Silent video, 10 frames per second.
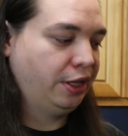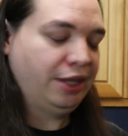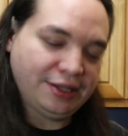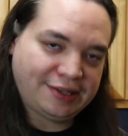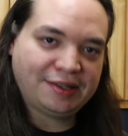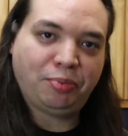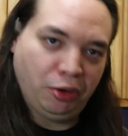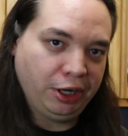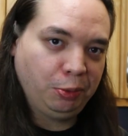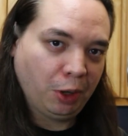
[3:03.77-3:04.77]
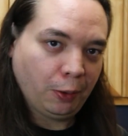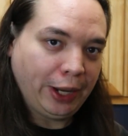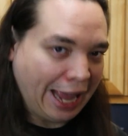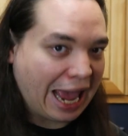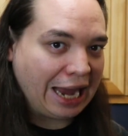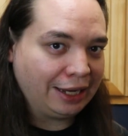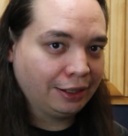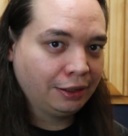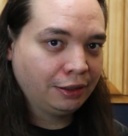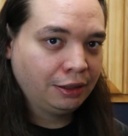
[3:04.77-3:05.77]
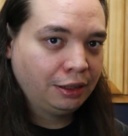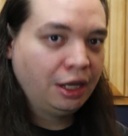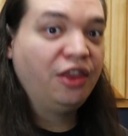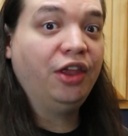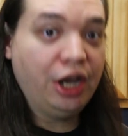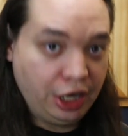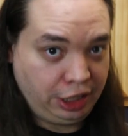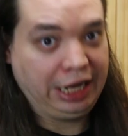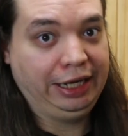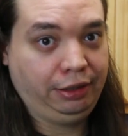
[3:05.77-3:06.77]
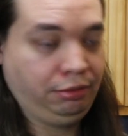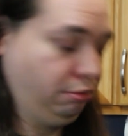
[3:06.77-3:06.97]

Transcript: This is the point where we add the nugget.